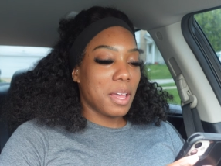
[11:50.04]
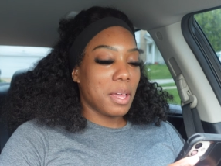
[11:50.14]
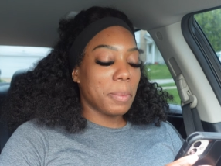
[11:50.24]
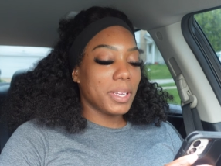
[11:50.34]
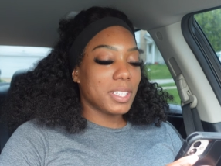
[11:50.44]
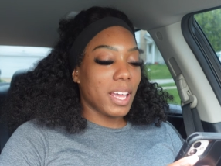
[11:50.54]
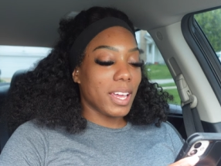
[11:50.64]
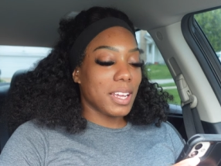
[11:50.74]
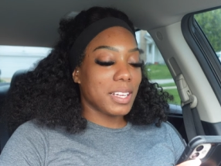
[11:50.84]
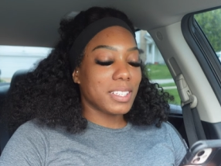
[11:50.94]
I'm
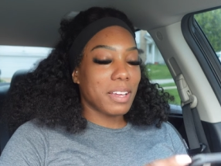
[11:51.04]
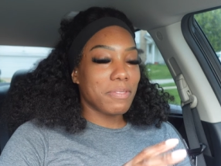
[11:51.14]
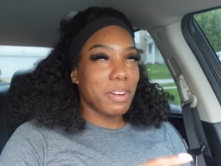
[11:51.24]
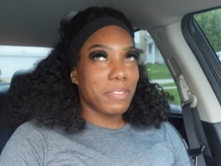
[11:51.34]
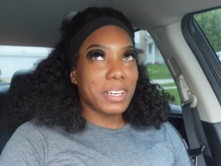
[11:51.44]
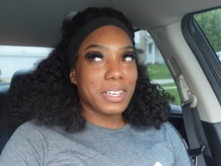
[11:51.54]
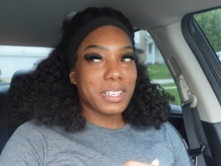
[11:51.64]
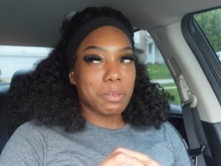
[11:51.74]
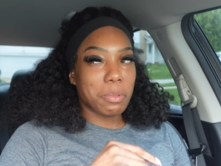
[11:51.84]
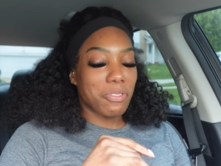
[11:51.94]
excited because I've never done
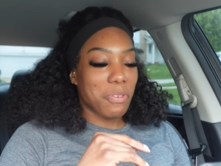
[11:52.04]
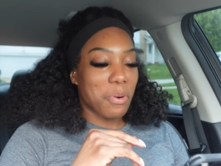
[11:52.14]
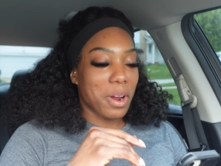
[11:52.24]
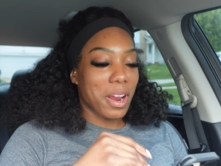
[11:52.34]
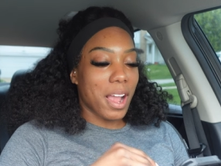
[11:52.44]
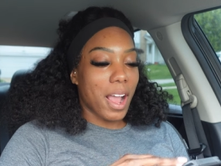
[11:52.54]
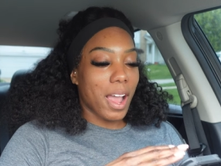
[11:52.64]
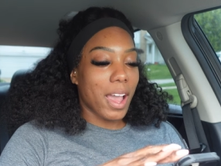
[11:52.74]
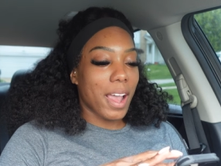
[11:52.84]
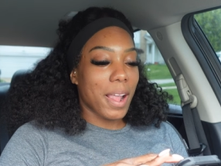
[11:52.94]
this before.
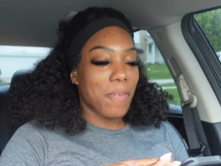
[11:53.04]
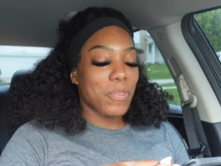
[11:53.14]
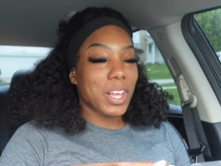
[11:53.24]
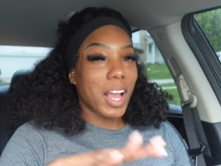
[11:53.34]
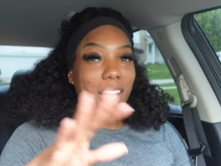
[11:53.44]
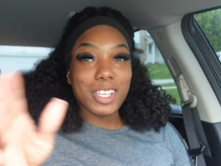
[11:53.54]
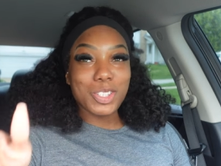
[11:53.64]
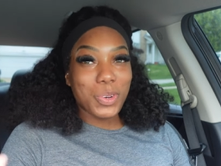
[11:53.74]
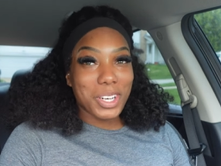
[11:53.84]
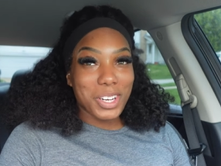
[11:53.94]
I kind of
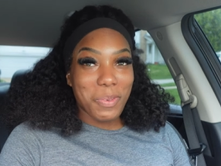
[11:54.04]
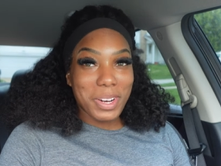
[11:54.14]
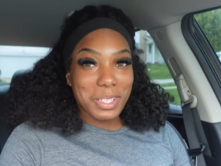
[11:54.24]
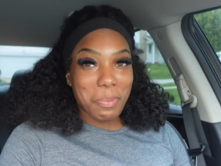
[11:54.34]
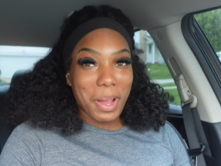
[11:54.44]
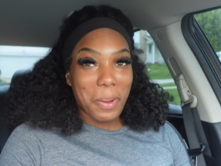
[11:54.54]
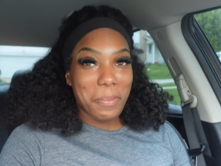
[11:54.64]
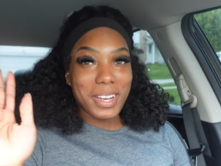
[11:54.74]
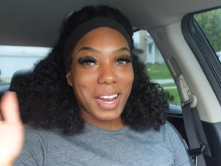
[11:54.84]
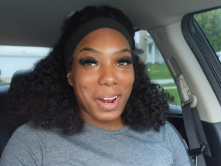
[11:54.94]
sort of know what it's about,
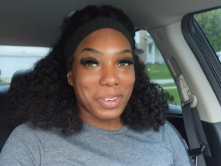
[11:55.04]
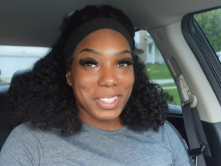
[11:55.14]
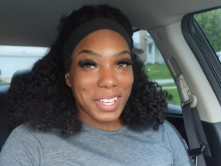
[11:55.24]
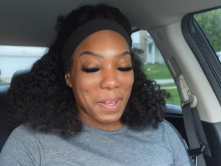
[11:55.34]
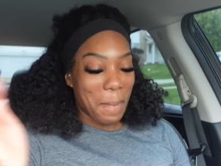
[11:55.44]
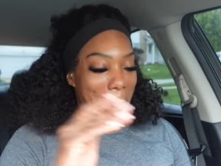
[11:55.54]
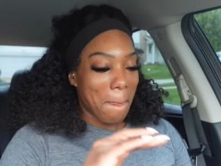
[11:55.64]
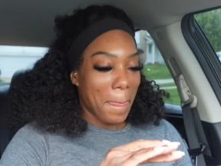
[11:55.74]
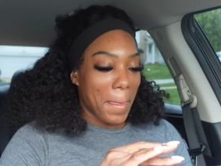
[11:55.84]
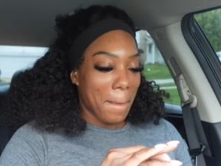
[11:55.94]
but not really.
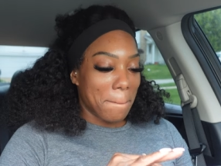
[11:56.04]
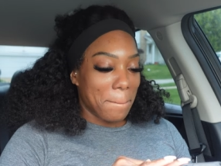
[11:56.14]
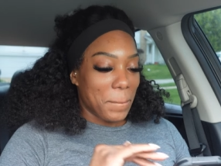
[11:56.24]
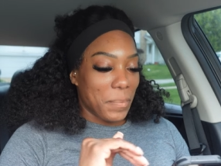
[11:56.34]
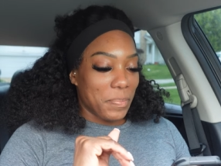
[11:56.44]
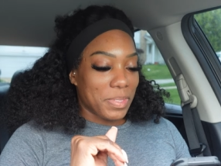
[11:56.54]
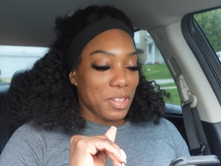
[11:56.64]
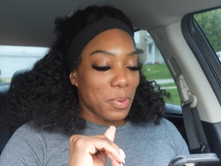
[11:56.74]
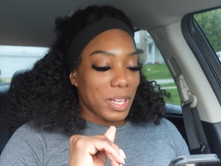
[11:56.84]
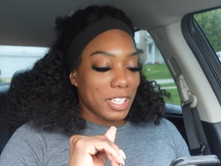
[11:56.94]

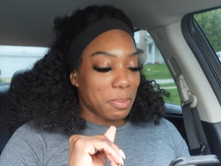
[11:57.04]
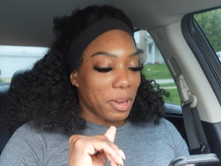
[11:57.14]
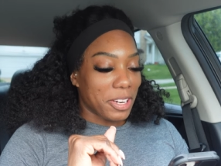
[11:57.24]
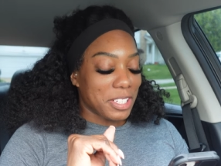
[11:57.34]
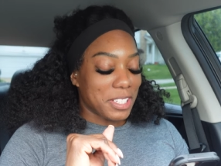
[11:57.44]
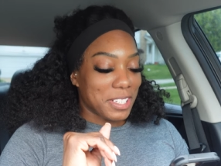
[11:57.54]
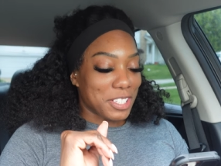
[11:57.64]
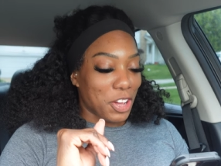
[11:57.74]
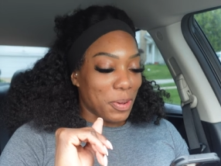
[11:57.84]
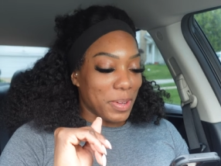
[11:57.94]
New experiences
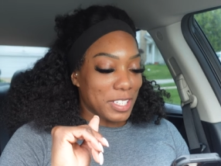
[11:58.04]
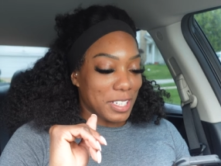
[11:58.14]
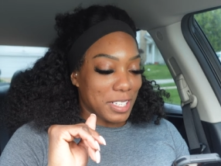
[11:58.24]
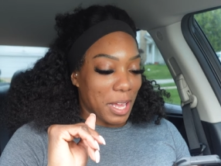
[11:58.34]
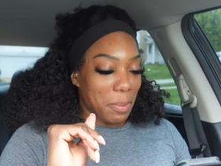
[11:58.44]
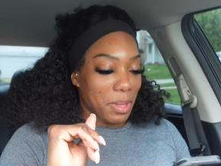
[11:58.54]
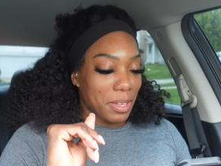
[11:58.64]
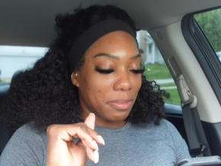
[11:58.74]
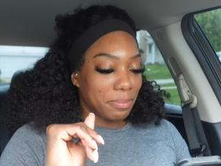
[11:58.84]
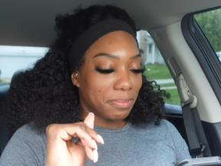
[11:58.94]
always excite me.